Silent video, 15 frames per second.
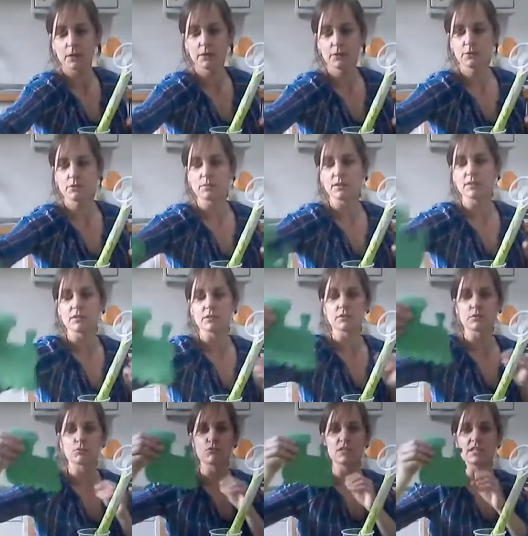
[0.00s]
might use a bit of
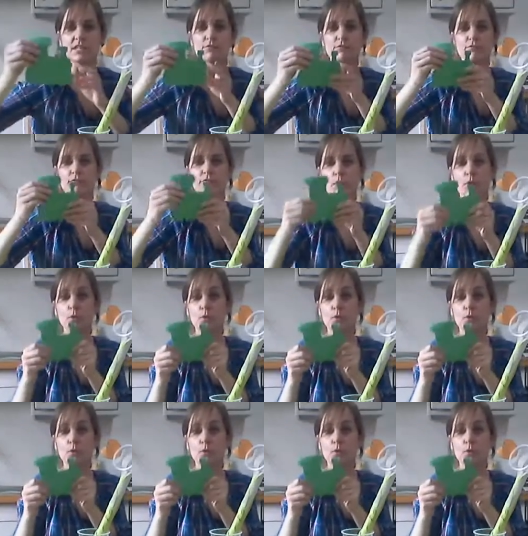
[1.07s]
this green foam.